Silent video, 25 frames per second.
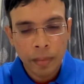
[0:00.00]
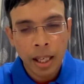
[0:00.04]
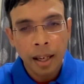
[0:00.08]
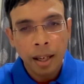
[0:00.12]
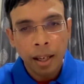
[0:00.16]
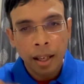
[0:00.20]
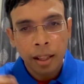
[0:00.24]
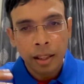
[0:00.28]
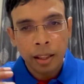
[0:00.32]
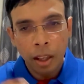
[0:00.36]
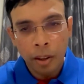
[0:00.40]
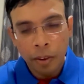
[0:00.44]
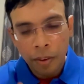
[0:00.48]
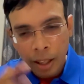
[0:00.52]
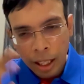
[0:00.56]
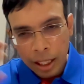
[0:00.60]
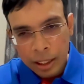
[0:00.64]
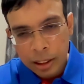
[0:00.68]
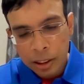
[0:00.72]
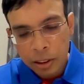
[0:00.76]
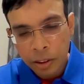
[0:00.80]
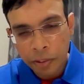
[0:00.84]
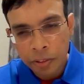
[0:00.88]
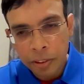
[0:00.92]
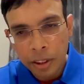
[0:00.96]
Now
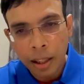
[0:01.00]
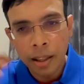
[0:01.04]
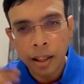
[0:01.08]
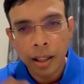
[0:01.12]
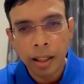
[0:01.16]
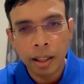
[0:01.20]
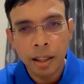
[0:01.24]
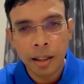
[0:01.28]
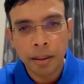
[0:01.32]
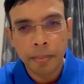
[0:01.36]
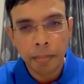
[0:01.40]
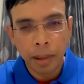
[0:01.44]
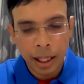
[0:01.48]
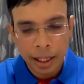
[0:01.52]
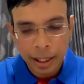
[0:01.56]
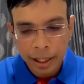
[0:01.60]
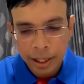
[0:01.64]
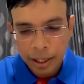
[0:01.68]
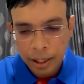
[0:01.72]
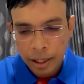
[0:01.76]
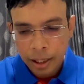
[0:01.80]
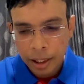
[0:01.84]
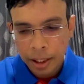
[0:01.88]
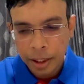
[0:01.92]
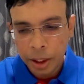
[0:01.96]
rest of the
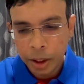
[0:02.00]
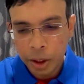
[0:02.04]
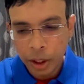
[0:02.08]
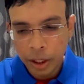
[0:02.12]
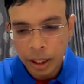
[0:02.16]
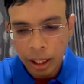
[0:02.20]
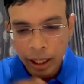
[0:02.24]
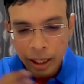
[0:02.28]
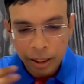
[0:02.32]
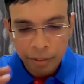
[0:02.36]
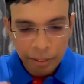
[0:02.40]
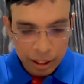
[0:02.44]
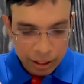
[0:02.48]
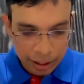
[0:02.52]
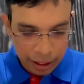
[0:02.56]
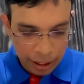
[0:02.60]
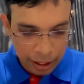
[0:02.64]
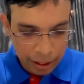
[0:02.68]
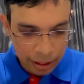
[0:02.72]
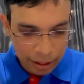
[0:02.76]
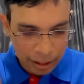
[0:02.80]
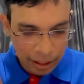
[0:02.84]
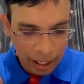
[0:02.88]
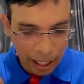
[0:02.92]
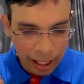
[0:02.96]
money you should invest
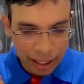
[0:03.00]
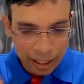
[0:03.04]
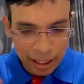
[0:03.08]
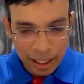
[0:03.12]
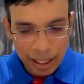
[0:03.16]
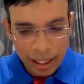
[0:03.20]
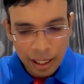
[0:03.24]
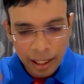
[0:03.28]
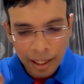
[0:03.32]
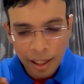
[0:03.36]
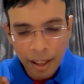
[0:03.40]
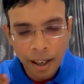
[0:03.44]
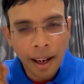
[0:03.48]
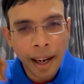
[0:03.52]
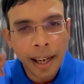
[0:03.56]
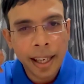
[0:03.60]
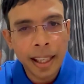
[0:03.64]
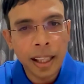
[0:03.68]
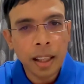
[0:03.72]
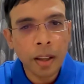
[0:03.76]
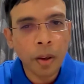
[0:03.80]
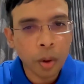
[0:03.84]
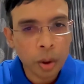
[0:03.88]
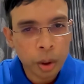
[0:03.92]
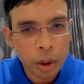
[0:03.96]
in slightly high
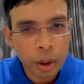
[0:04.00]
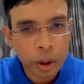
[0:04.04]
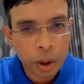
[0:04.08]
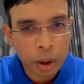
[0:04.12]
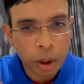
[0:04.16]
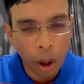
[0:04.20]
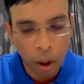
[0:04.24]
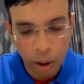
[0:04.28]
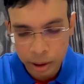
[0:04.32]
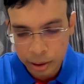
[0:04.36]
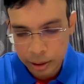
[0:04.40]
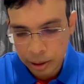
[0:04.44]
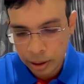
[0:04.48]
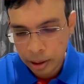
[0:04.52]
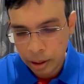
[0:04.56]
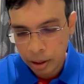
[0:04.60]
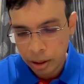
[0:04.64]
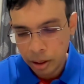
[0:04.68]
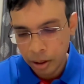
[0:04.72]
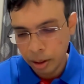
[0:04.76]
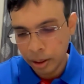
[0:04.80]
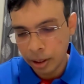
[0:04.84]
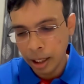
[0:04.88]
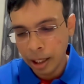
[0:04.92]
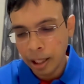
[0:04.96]
growth stocks,
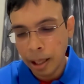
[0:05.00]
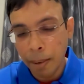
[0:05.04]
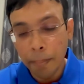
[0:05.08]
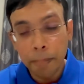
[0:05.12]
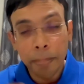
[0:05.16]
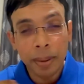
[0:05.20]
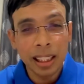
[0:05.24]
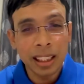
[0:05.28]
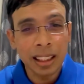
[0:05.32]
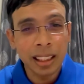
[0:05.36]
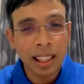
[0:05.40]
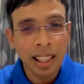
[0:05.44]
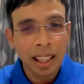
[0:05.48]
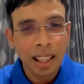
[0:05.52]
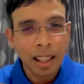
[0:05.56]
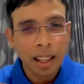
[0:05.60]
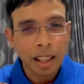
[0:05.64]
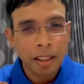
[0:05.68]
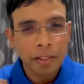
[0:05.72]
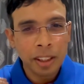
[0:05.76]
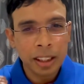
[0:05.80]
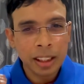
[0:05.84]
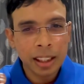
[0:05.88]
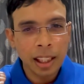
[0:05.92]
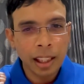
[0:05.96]
the companies
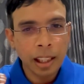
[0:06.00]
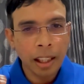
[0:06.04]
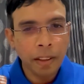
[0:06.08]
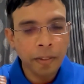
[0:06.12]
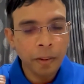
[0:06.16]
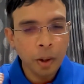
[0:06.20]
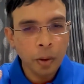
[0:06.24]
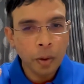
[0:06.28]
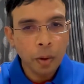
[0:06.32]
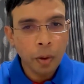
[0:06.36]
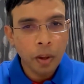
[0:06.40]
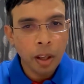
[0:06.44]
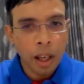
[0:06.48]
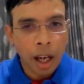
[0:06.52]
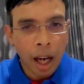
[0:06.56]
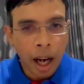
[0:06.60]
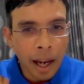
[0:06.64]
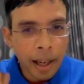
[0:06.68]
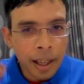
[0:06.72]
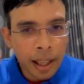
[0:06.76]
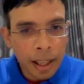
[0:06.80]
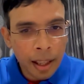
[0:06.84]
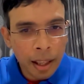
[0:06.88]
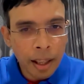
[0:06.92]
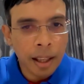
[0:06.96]
which can give you
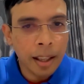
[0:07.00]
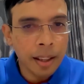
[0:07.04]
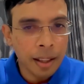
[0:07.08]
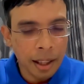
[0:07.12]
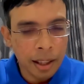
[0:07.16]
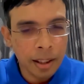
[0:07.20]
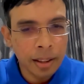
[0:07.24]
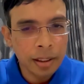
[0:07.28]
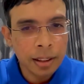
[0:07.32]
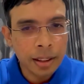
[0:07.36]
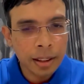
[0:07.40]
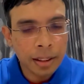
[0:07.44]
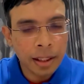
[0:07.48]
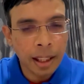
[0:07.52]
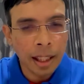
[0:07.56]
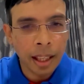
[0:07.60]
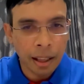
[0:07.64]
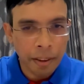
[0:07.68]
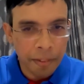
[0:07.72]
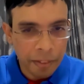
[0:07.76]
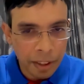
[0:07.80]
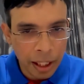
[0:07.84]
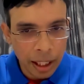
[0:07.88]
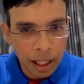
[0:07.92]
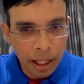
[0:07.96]
higher returns than
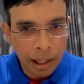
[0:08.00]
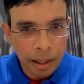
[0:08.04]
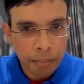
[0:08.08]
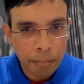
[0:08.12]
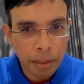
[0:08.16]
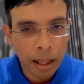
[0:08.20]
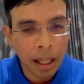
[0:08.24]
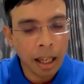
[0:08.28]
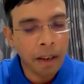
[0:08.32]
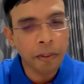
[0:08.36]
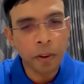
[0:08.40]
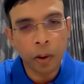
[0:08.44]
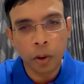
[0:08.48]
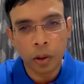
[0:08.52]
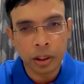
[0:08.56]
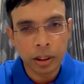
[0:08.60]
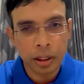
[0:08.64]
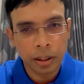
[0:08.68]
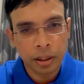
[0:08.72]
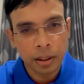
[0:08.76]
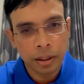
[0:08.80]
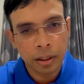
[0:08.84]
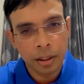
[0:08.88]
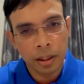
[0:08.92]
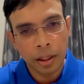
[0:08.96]
FD, but of course
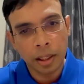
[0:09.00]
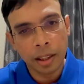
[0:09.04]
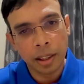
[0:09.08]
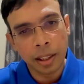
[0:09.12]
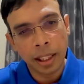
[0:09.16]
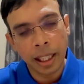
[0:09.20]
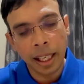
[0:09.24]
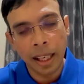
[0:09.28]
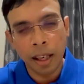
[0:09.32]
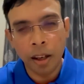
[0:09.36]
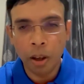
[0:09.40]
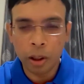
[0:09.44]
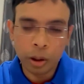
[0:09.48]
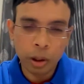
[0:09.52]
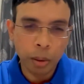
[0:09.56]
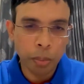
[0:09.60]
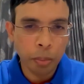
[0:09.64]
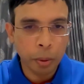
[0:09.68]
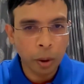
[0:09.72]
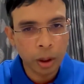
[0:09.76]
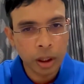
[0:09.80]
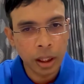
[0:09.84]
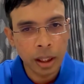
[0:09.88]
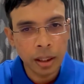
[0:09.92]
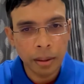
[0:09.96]
they also
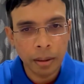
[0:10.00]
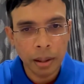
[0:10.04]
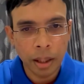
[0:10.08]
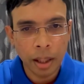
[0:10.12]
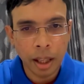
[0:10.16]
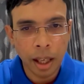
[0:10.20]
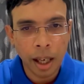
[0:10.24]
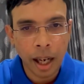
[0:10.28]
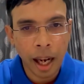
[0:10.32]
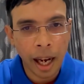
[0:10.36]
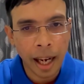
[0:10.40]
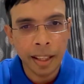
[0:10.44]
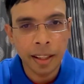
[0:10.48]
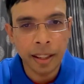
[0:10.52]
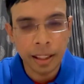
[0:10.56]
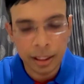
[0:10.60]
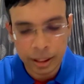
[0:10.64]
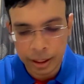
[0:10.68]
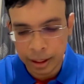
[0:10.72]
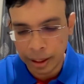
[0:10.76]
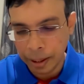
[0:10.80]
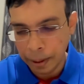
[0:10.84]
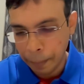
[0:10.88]
pose a high risk